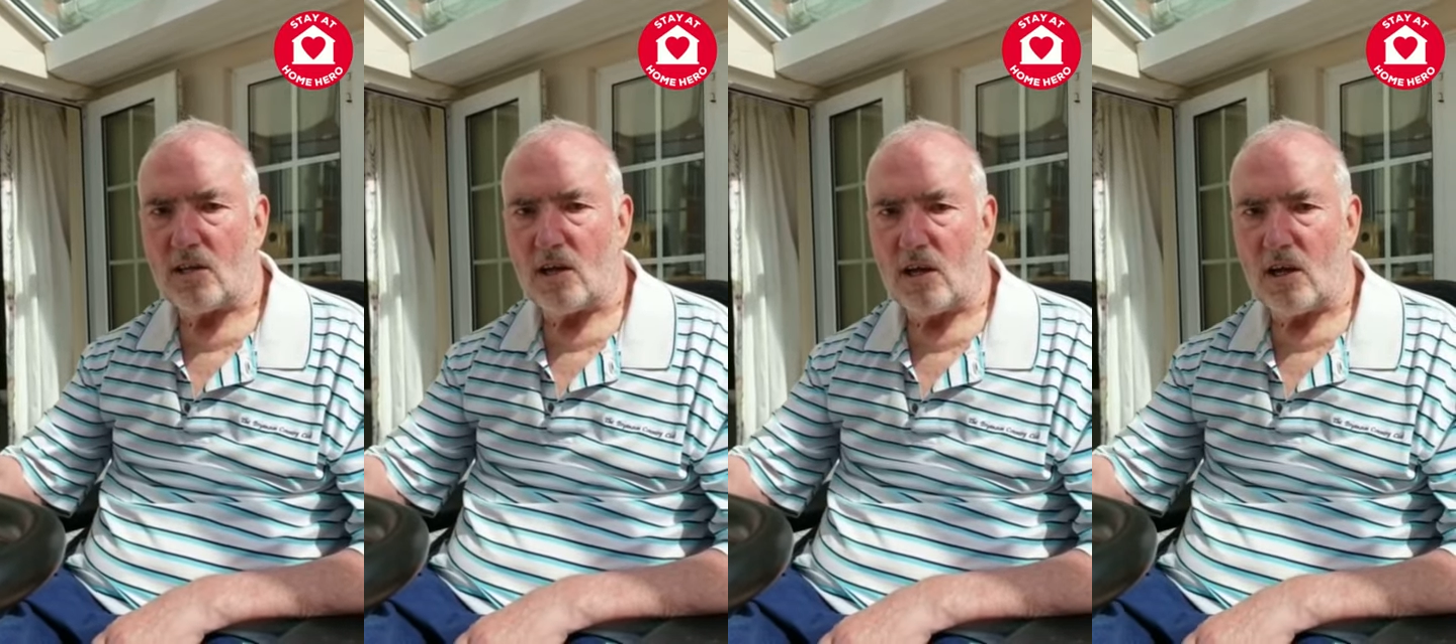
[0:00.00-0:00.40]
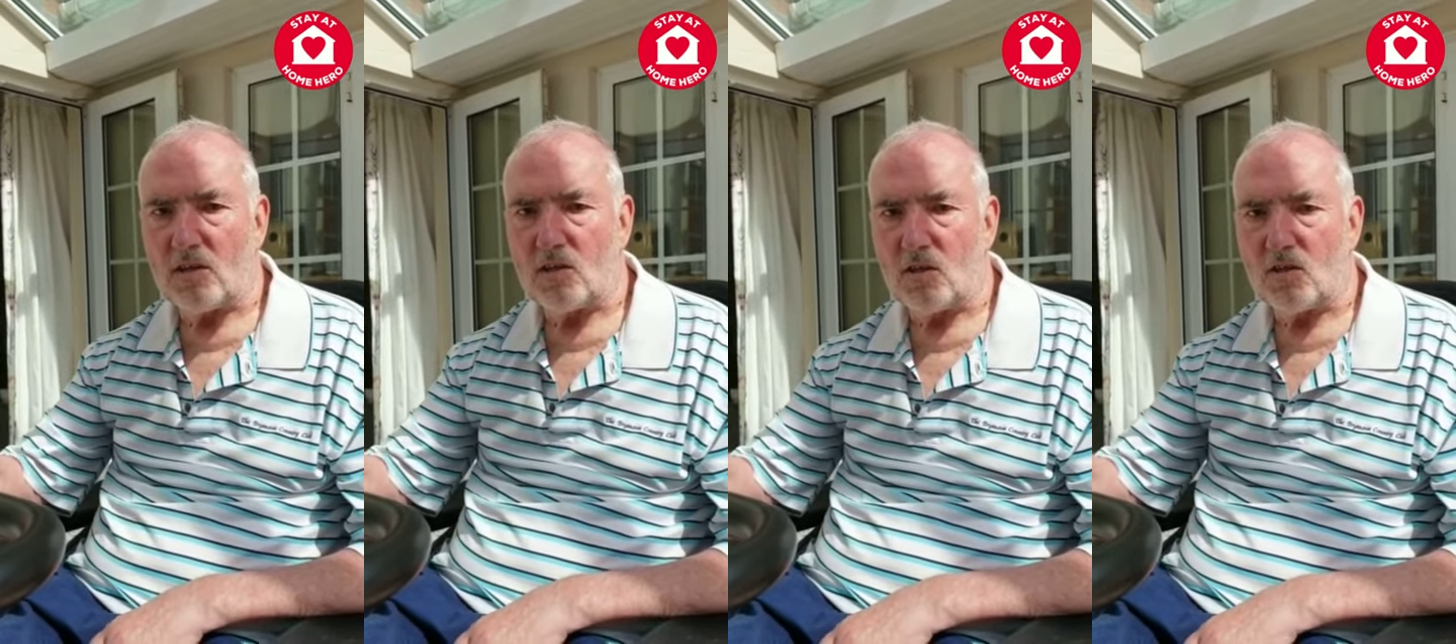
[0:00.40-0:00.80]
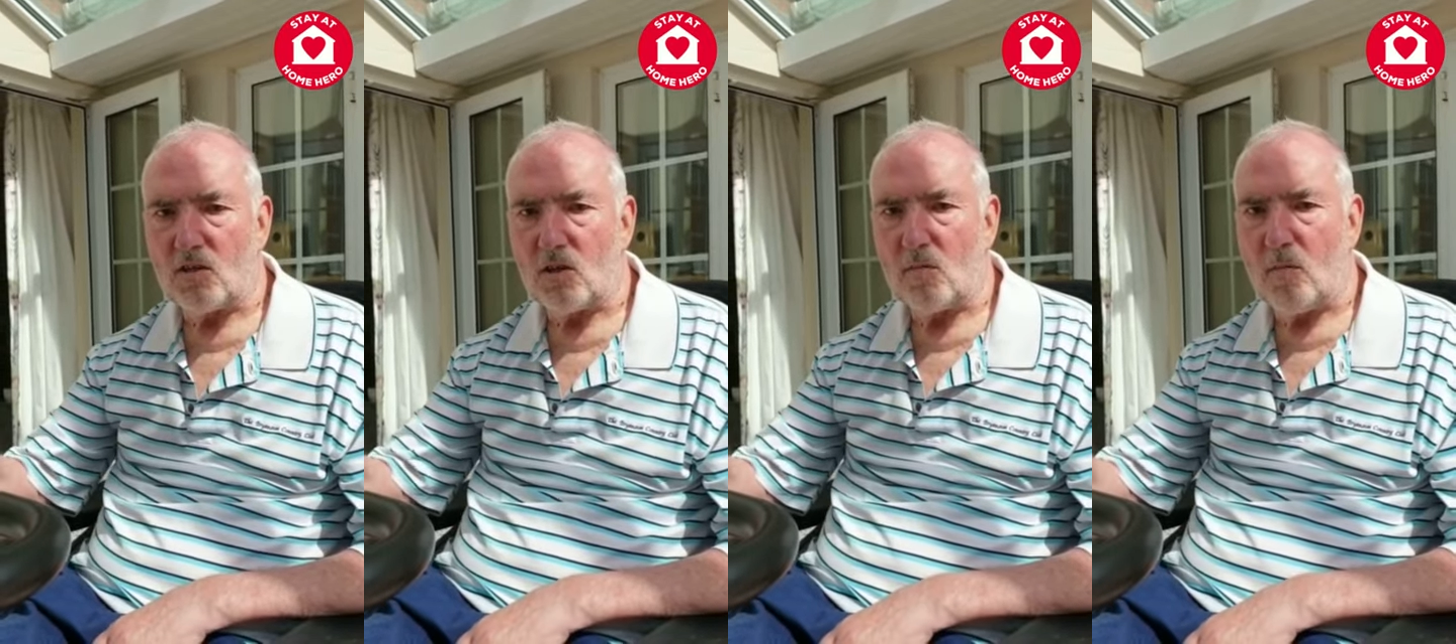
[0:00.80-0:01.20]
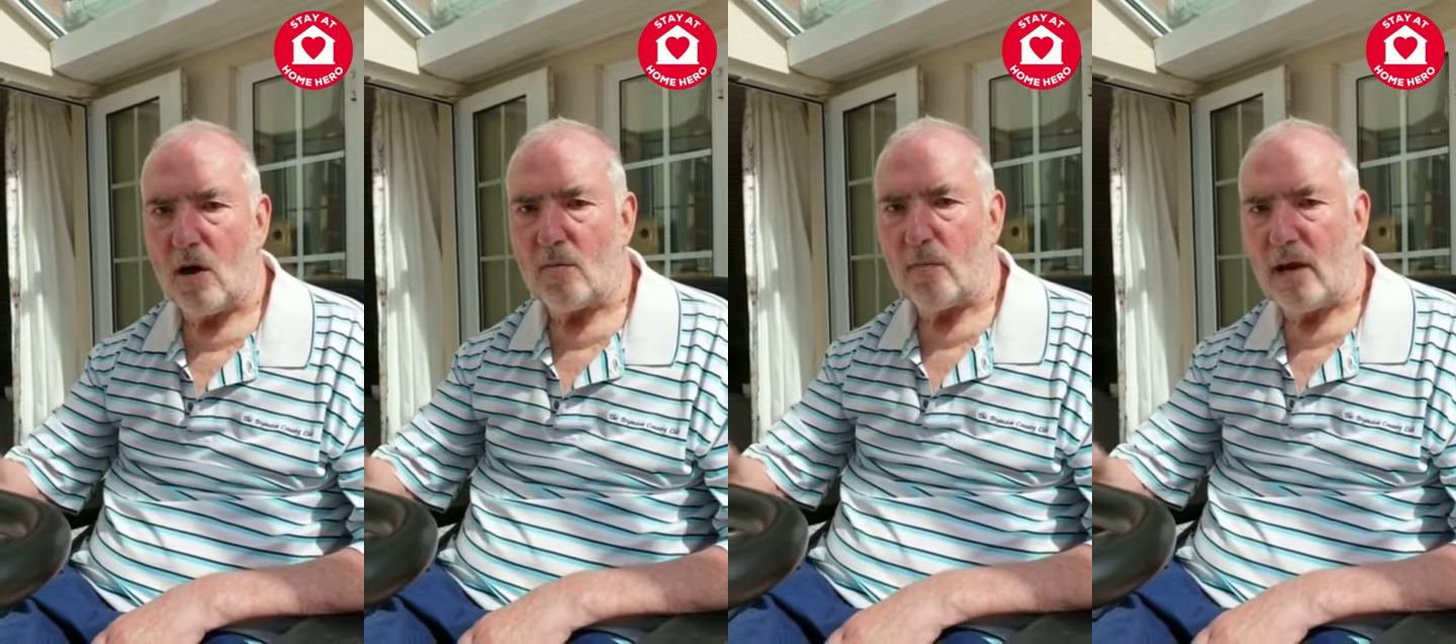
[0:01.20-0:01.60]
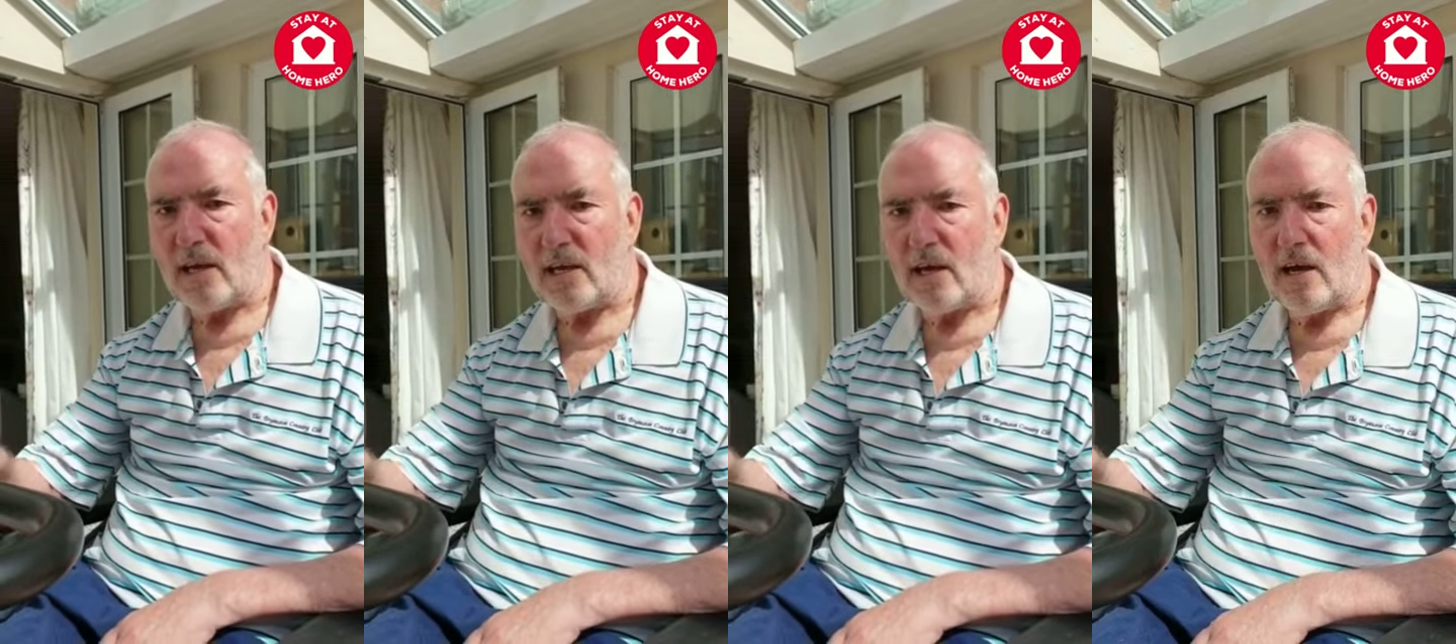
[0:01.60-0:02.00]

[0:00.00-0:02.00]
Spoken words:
donations you might make,